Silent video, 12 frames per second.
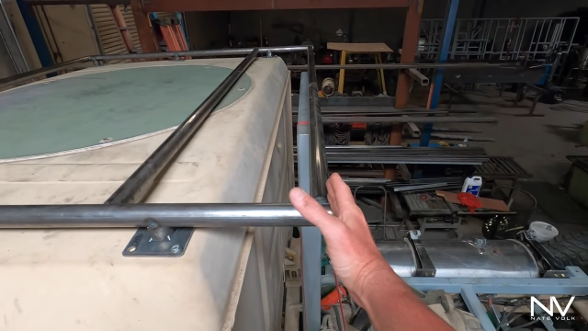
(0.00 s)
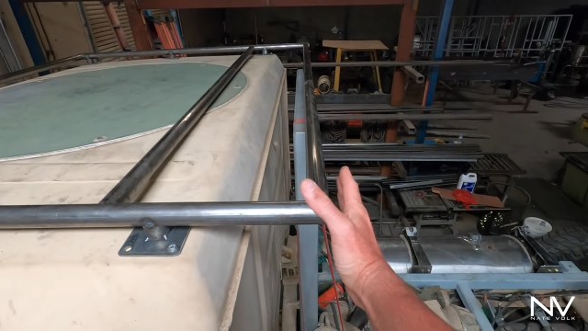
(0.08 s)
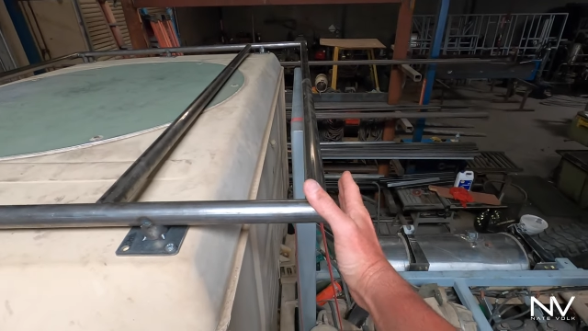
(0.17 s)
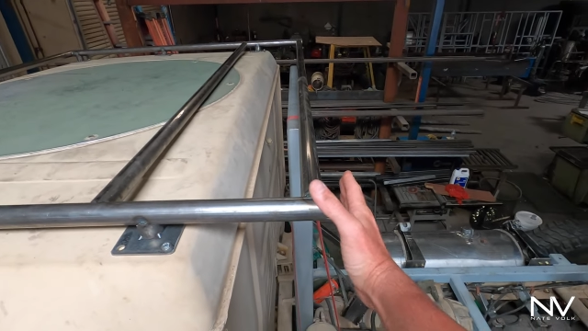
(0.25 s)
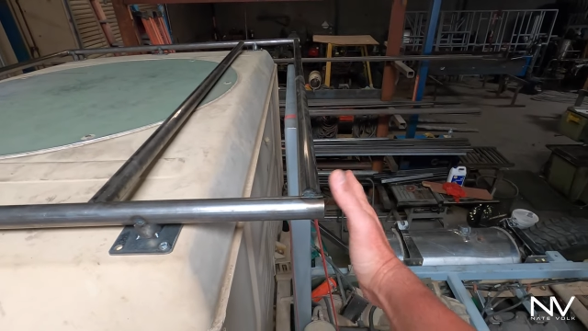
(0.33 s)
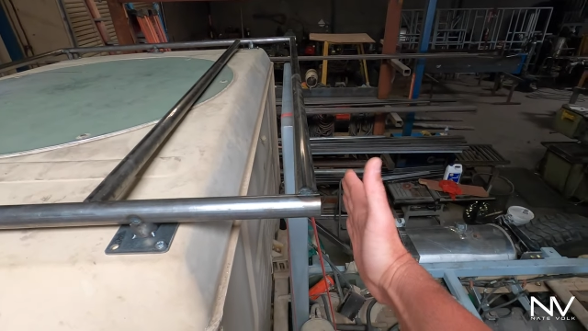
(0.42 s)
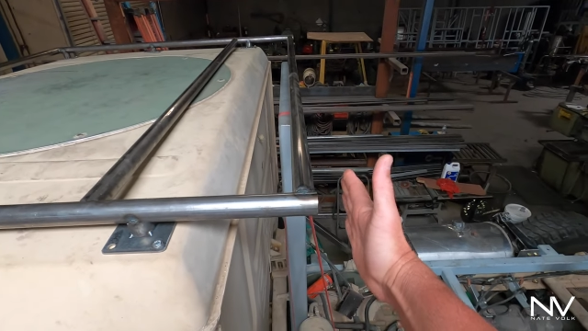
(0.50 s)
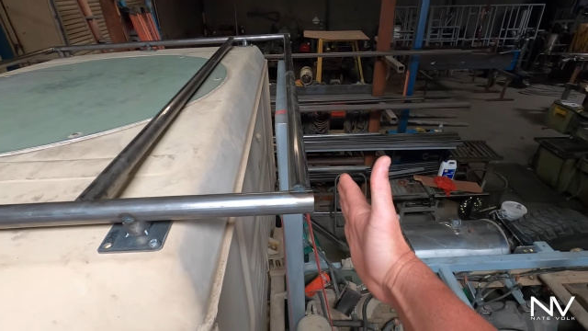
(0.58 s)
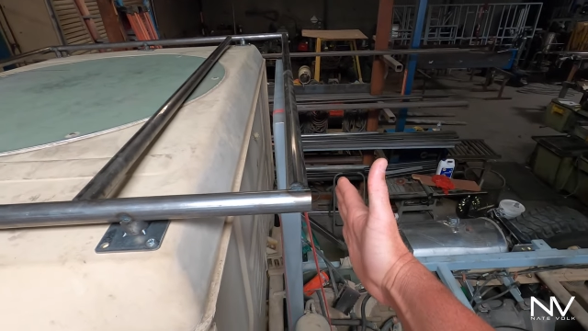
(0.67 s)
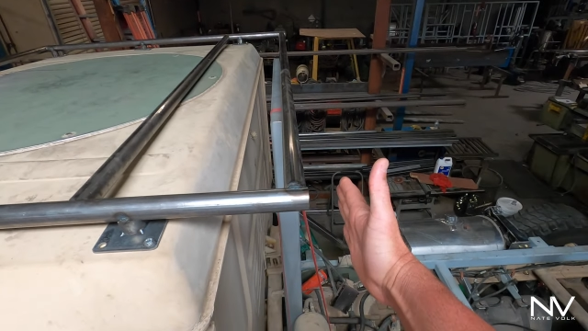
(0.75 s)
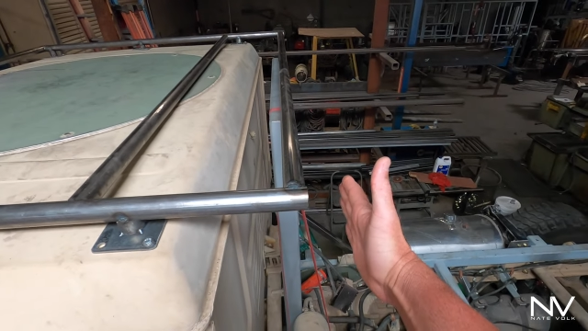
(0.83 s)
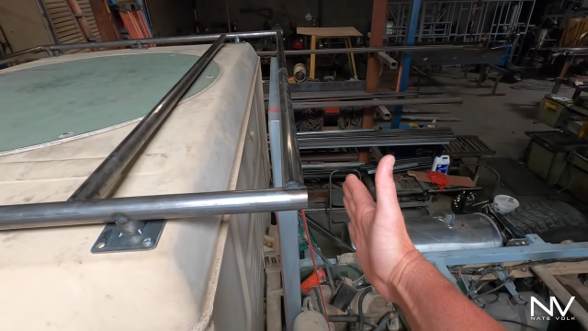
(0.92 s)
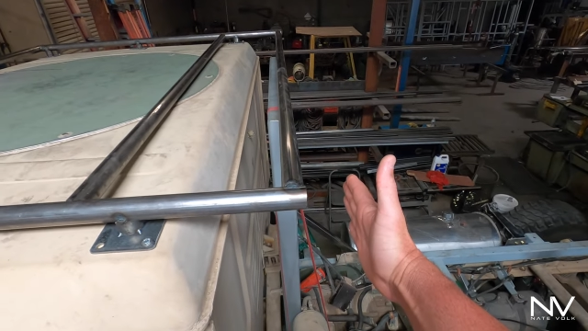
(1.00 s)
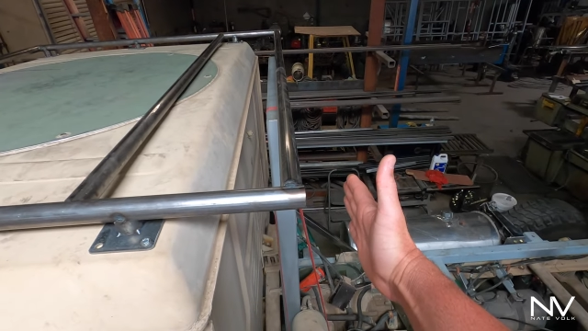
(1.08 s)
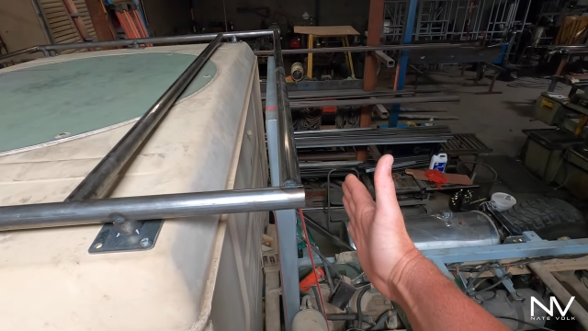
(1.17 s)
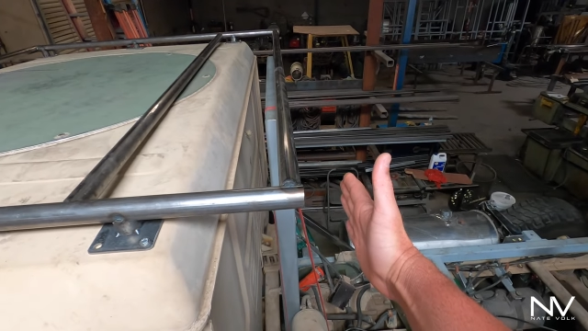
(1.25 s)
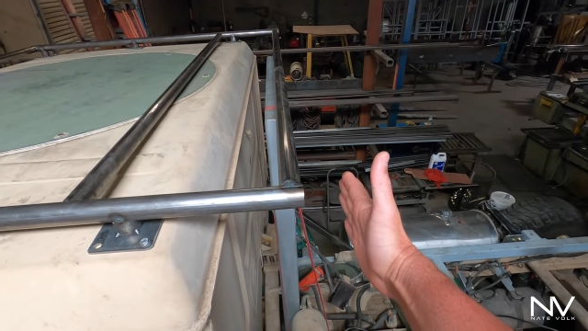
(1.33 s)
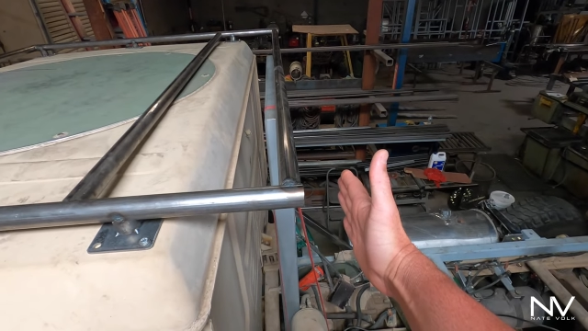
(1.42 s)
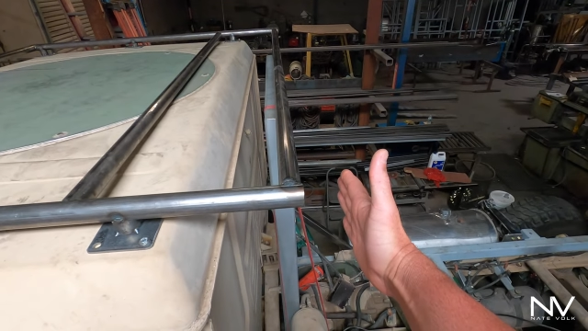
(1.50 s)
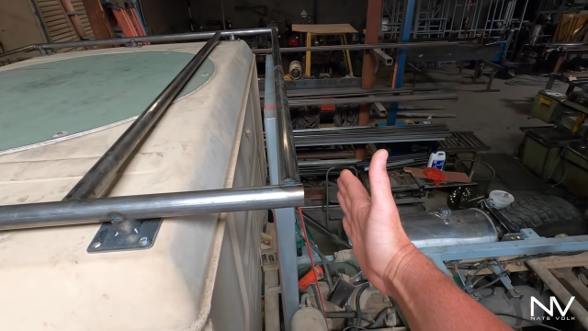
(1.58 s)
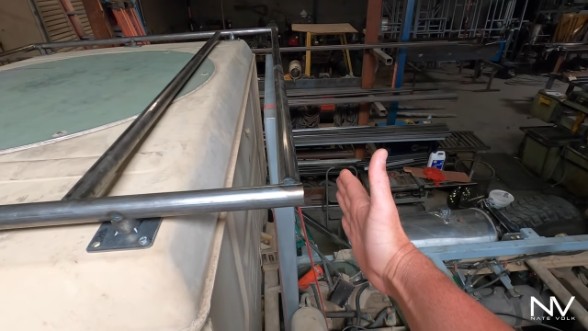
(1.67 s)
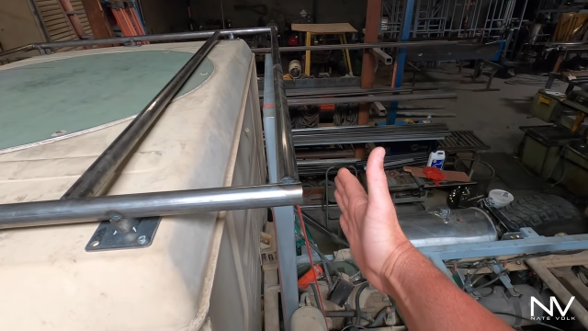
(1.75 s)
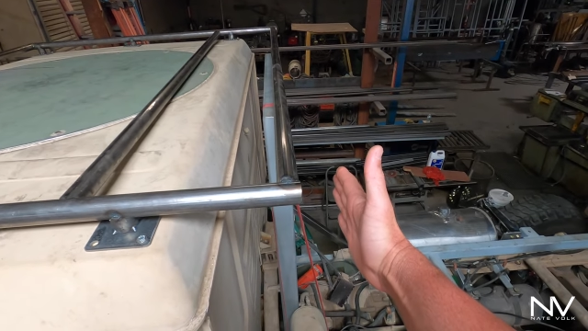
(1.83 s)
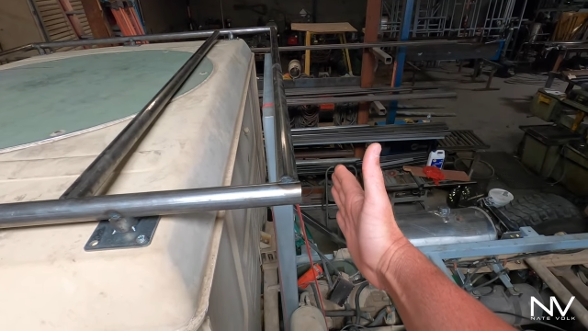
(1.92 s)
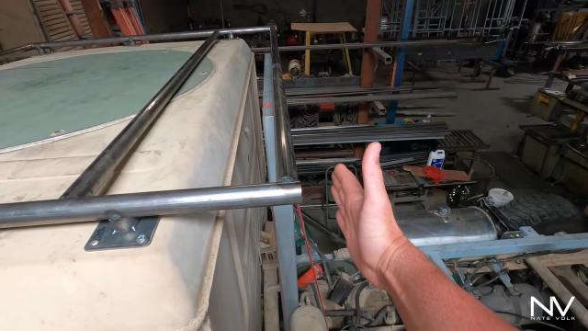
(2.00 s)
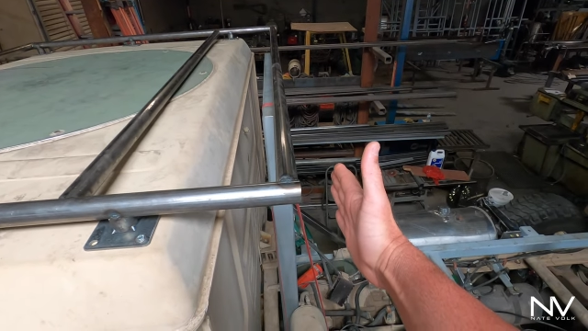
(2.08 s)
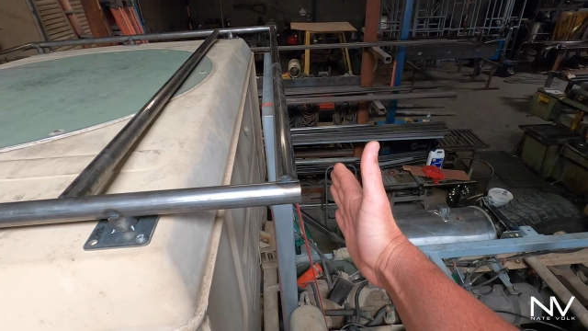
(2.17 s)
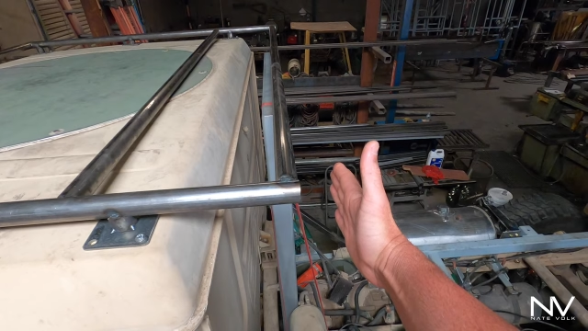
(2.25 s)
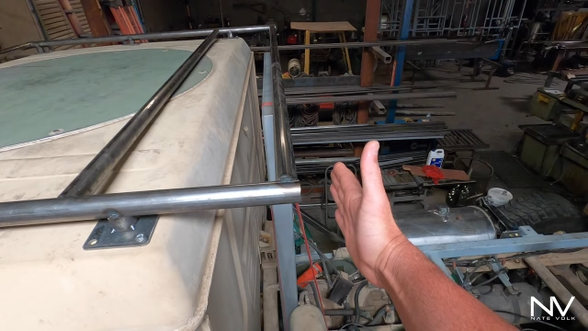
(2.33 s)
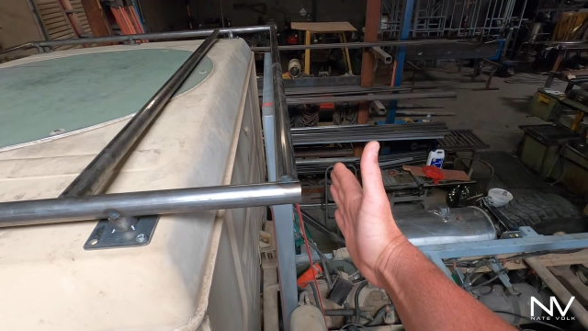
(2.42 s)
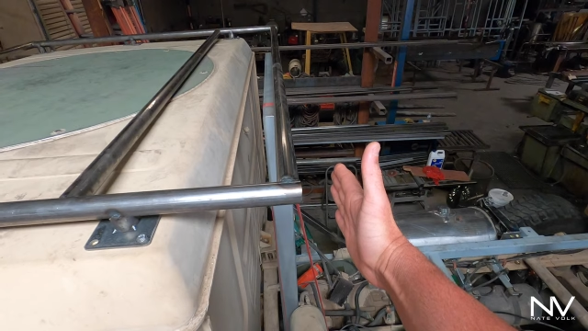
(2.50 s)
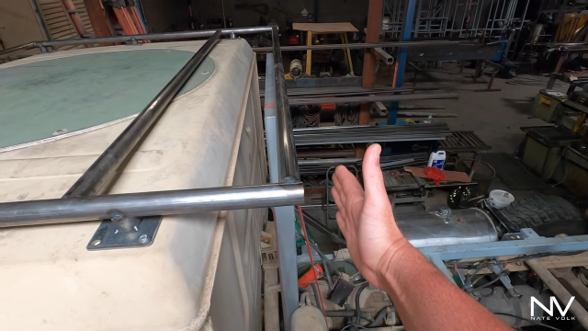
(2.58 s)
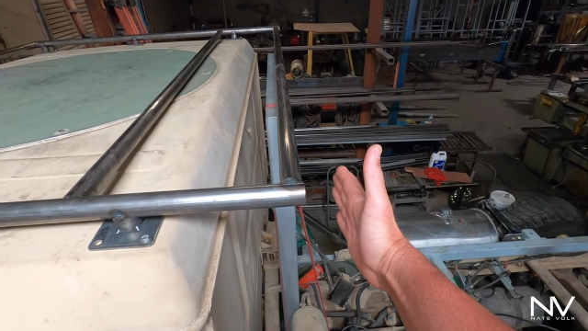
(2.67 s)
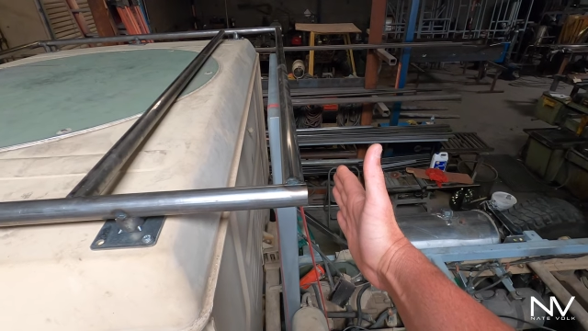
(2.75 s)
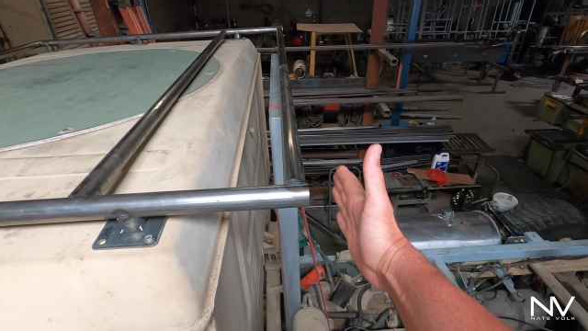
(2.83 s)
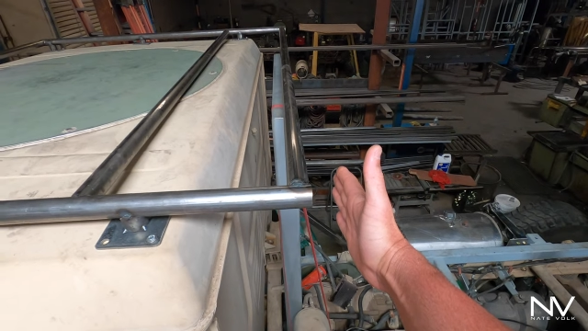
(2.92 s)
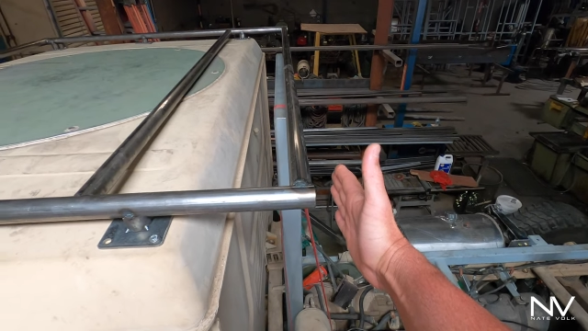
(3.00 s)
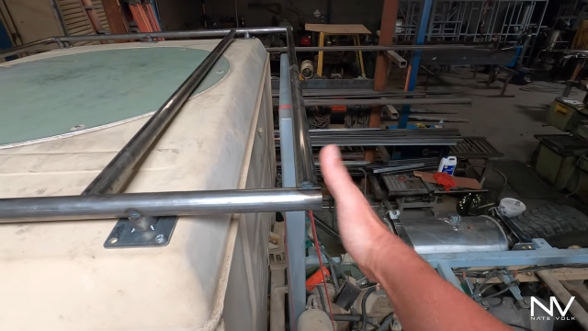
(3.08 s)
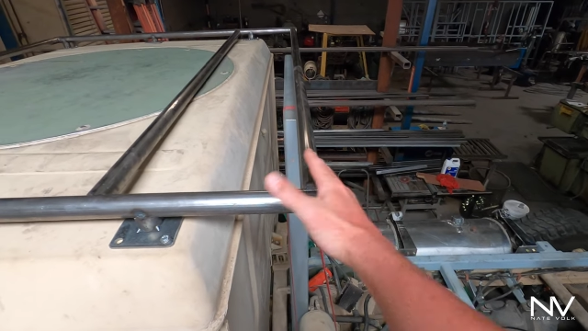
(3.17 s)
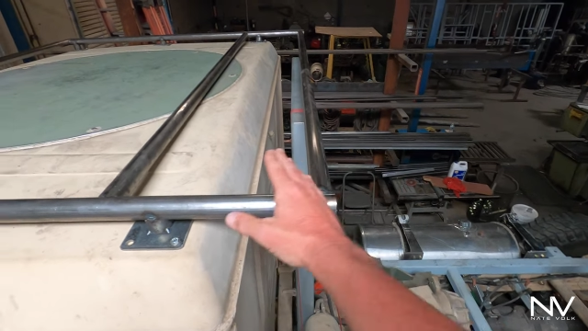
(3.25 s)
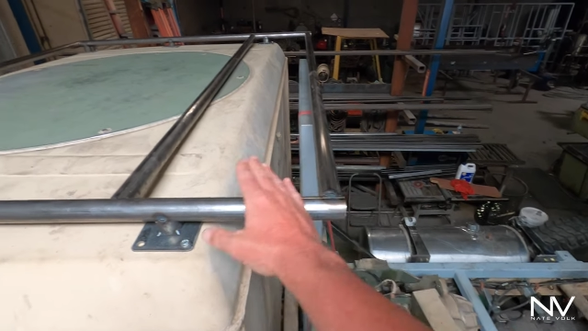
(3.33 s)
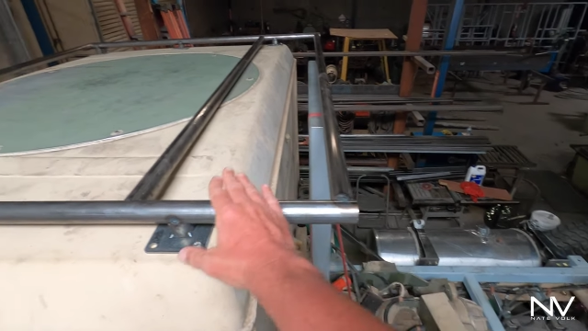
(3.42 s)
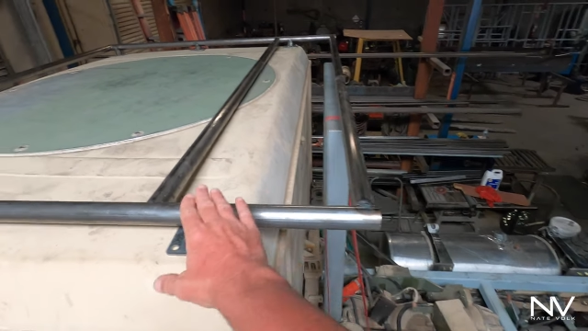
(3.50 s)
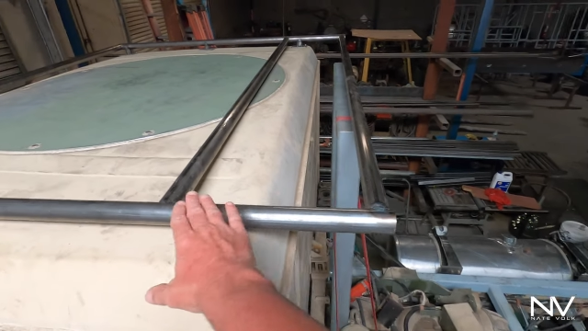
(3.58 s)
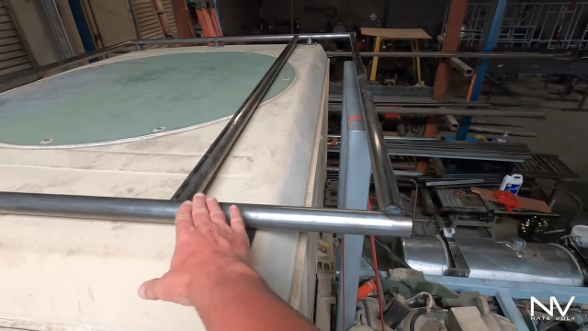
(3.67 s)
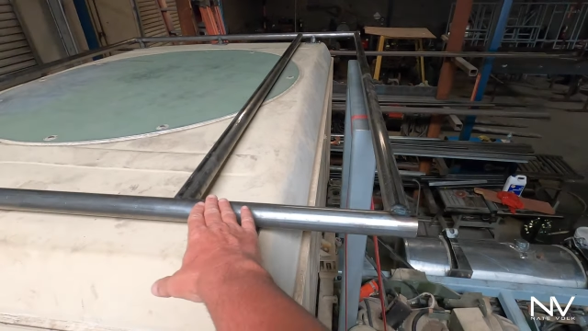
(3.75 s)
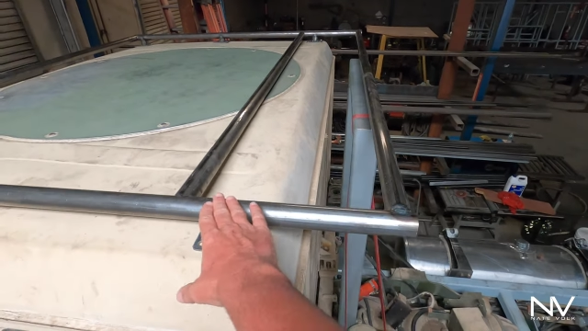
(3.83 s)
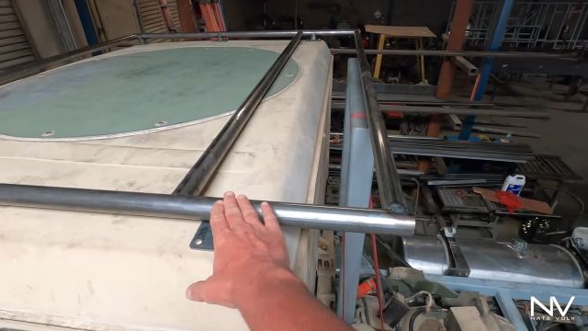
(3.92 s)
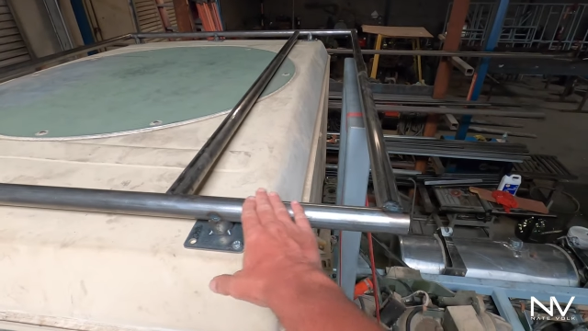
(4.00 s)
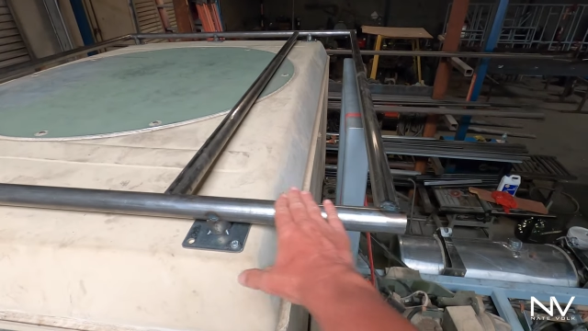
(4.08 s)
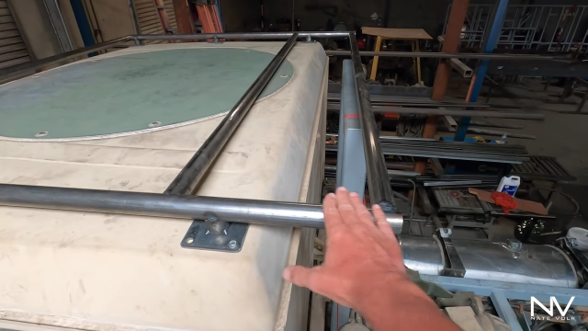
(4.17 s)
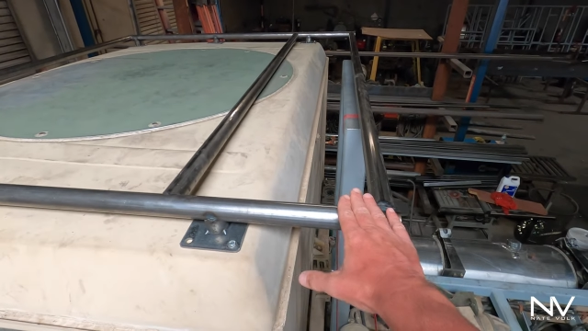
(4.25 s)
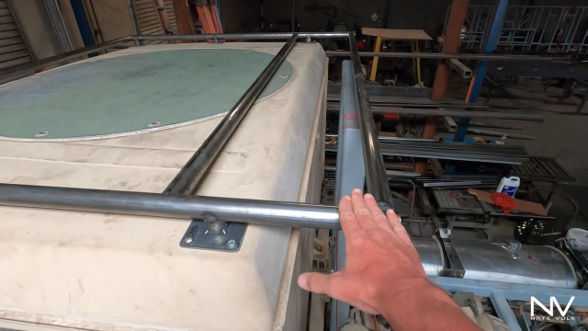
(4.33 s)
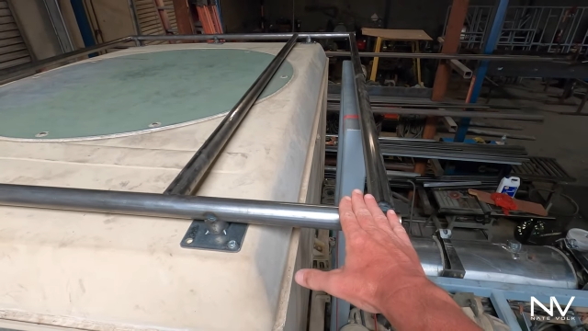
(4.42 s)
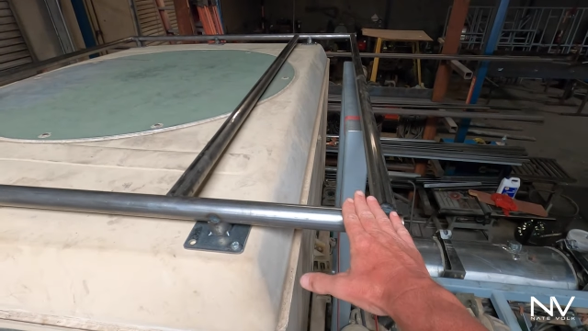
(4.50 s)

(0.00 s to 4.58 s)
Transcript: (no speaker visible)